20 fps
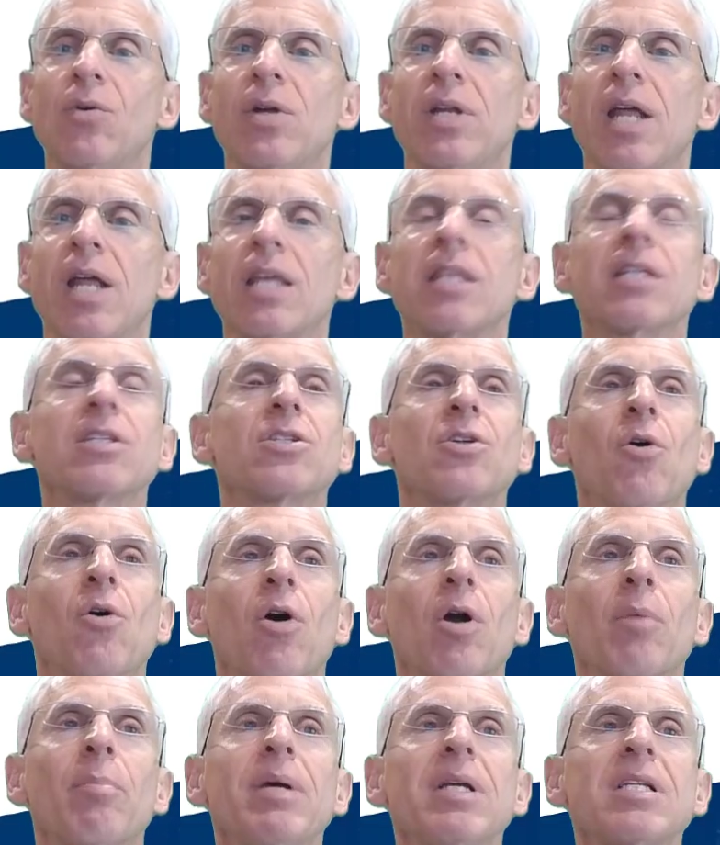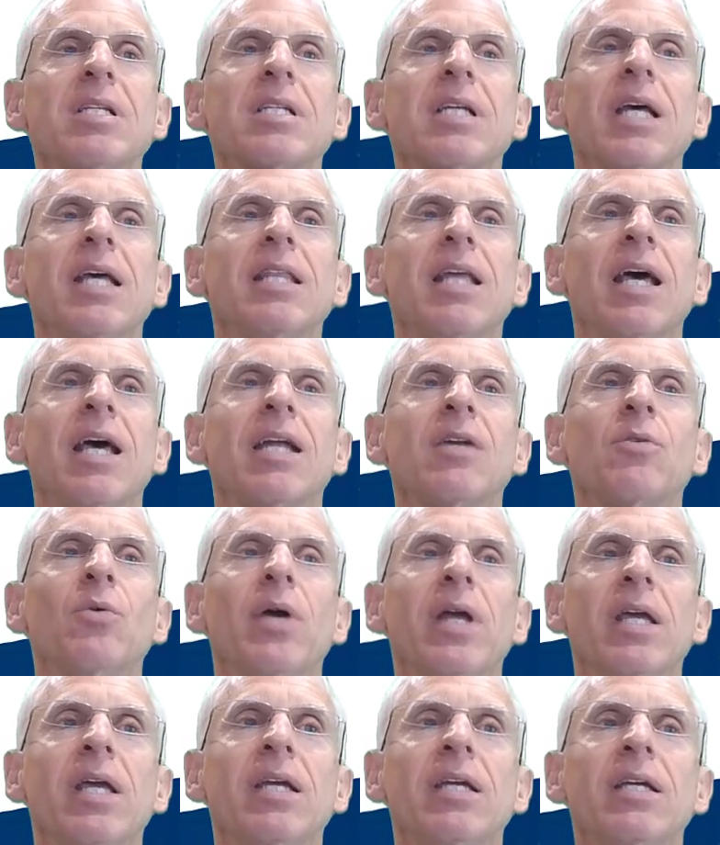We take this corpus and
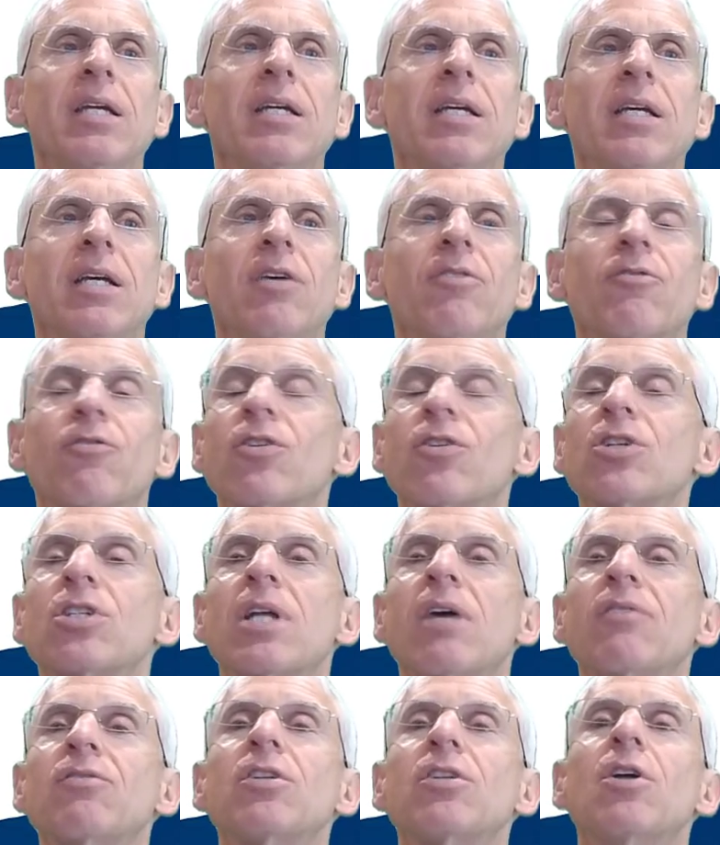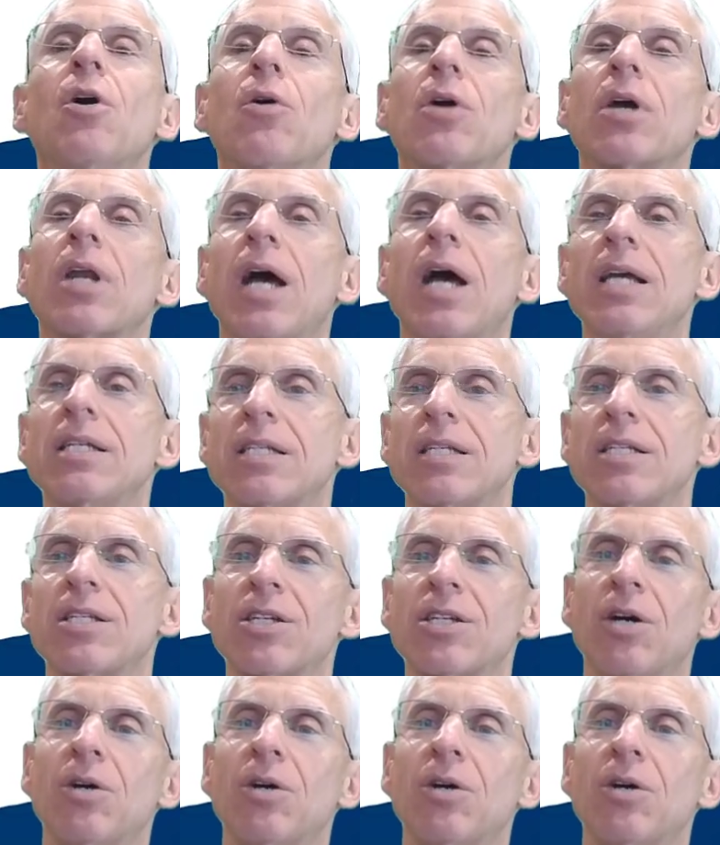then we first have to tokenize it.